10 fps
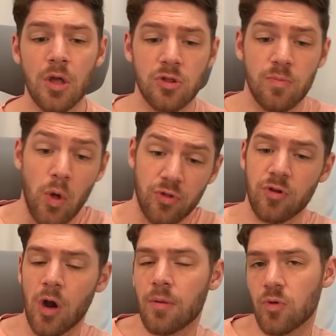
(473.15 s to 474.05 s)
small
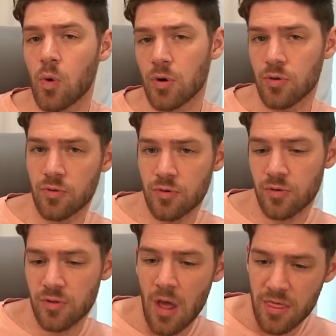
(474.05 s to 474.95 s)
startups or
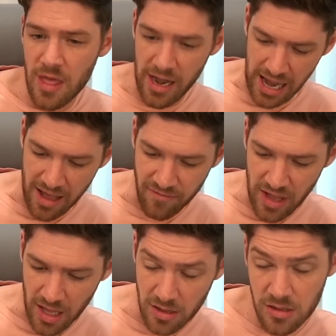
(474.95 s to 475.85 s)
users that have
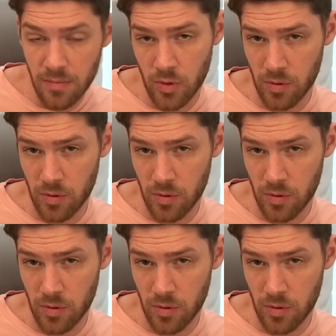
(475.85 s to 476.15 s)
a similar